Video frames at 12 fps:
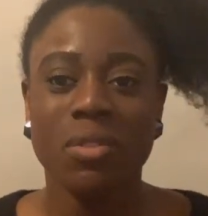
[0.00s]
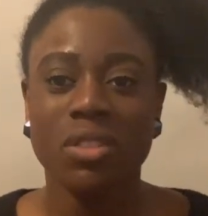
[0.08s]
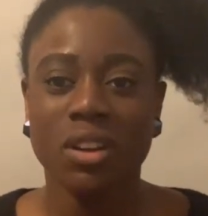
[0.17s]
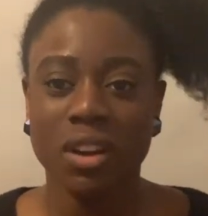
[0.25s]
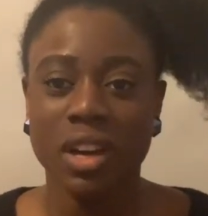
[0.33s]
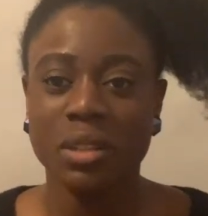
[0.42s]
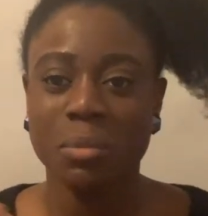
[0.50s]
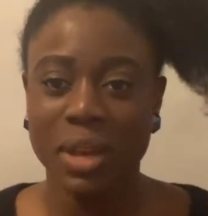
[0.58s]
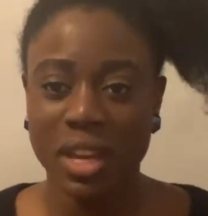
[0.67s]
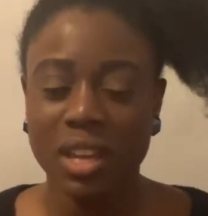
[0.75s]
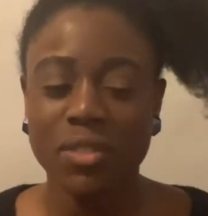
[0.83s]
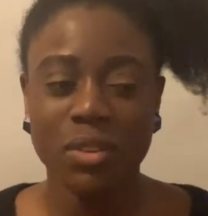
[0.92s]
the kind of
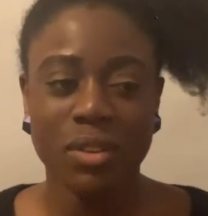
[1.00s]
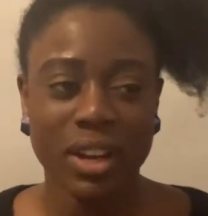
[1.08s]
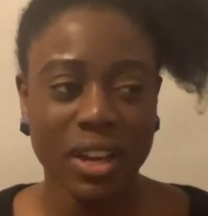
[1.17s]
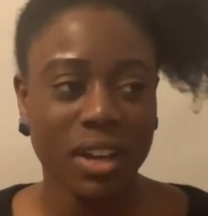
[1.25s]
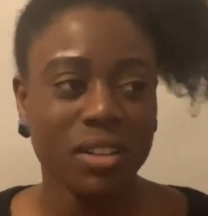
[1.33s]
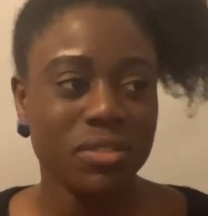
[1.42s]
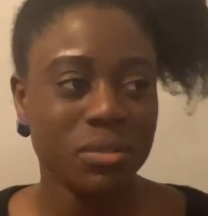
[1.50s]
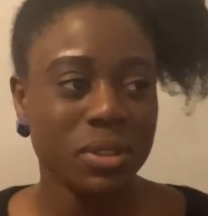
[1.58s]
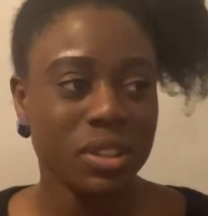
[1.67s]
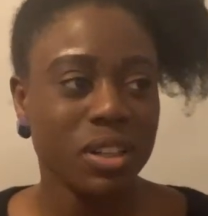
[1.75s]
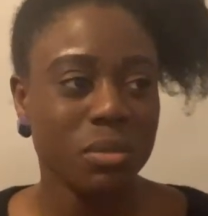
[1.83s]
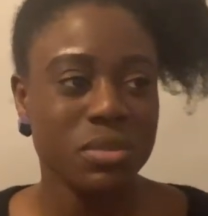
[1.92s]
behavior I have
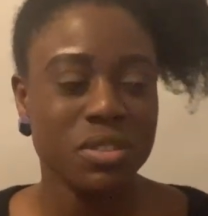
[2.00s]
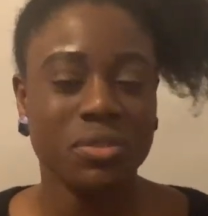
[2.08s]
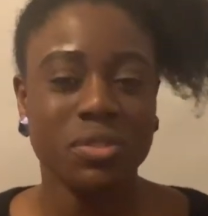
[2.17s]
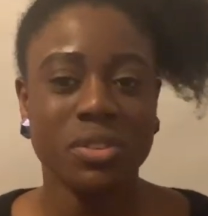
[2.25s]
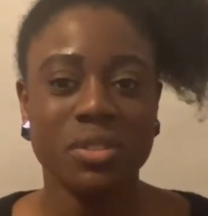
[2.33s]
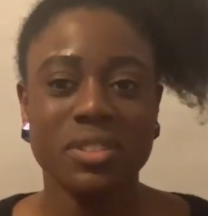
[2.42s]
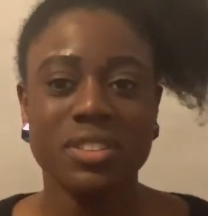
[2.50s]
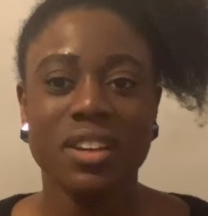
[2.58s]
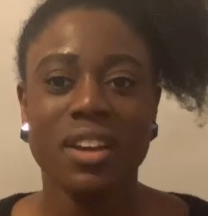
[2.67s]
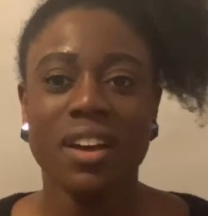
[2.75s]
when it comes to food.